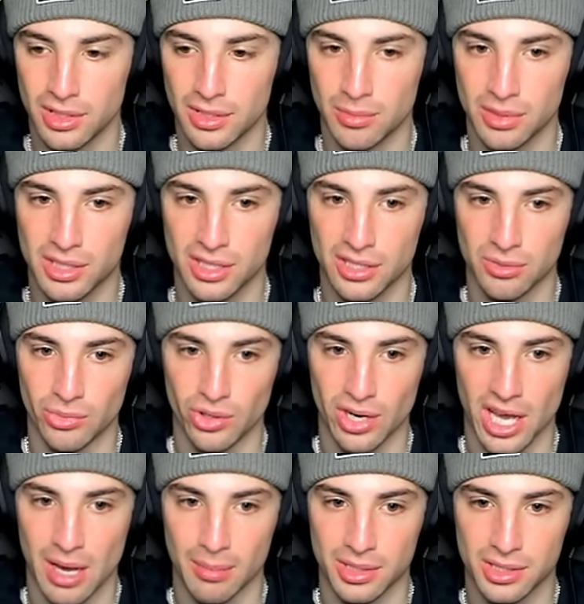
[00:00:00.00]
What's going to do more
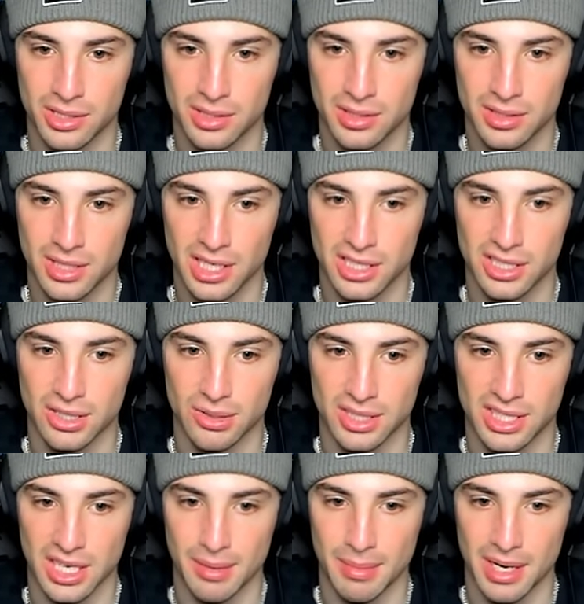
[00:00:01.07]
damage? Actually do the
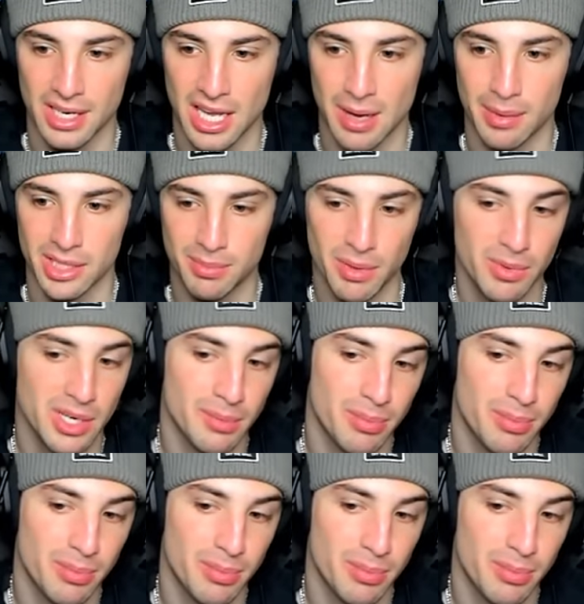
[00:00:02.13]
same amount of damage, but we can